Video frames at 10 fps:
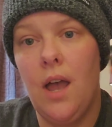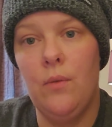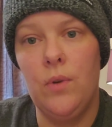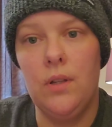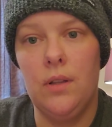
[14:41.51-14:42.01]

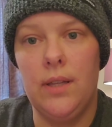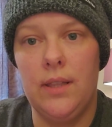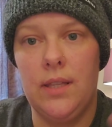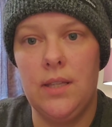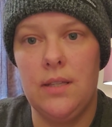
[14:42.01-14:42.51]
I will
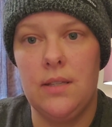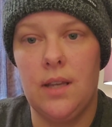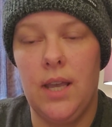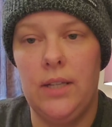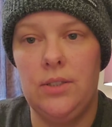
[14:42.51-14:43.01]
hit this
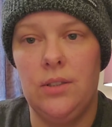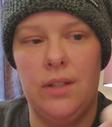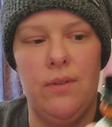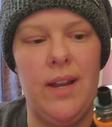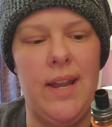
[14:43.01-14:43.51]

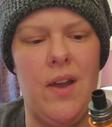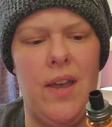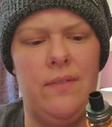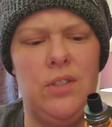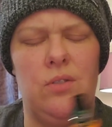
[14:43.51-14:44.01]
occasionally. Right now I
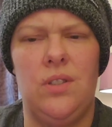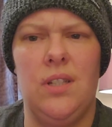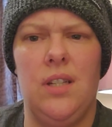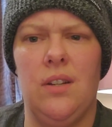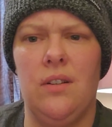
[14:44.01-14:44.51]
have a juice
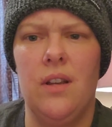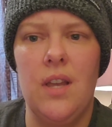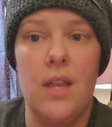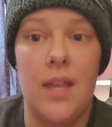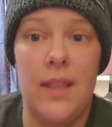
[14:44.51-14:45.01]
in here
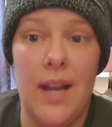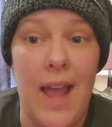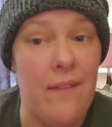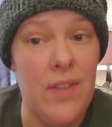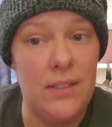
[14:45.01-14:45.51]
that
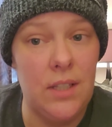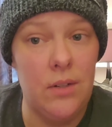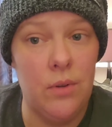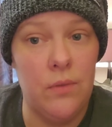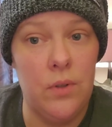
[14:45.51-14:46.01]
I have not
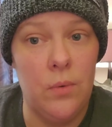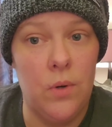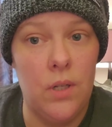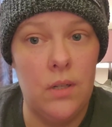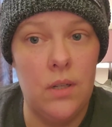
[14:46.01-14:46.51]
done a review
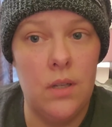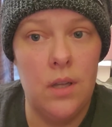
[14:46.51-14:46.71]
on.